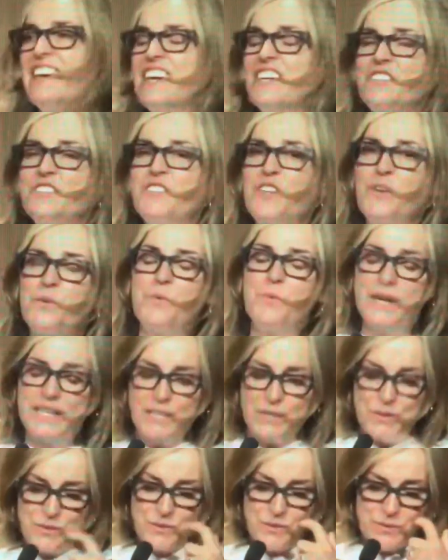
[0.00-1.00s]
So when
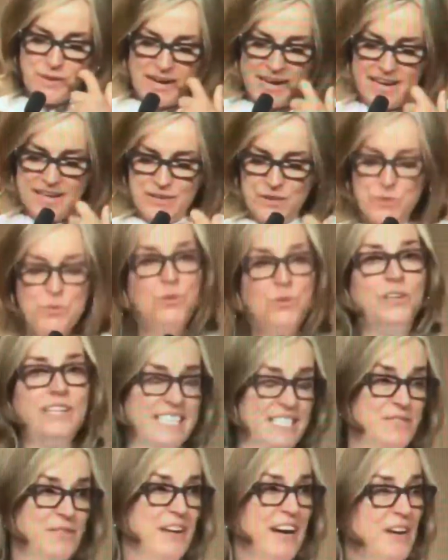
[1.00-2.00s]
you Google
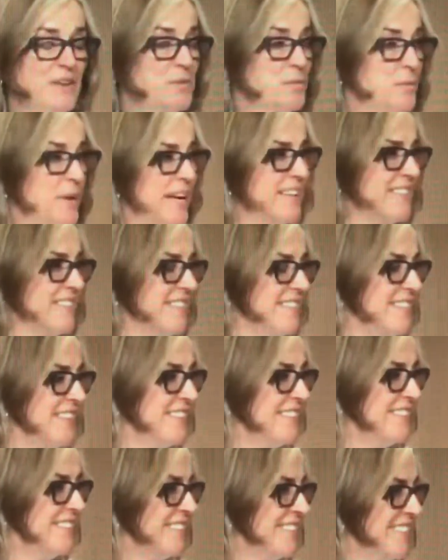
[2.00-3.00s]
hints for how to write
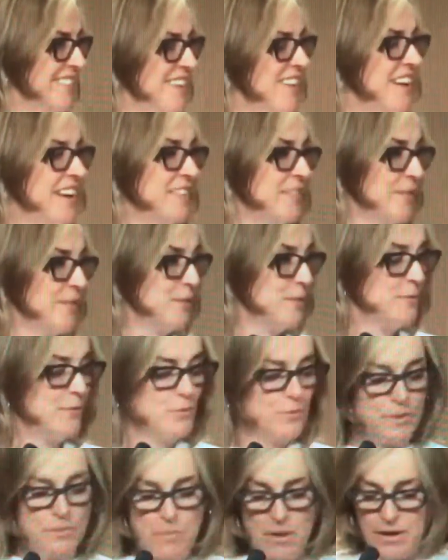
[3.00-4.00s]
these kinds of
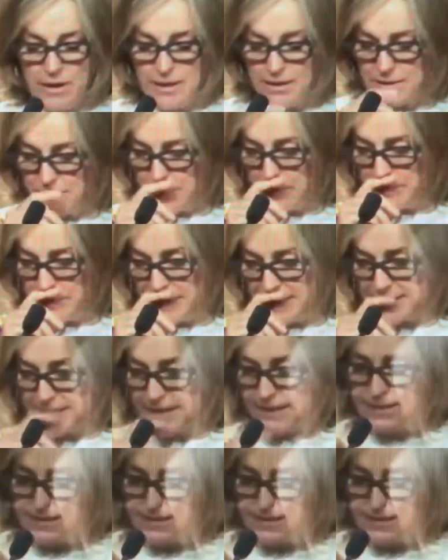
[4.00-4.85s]
remarks for events like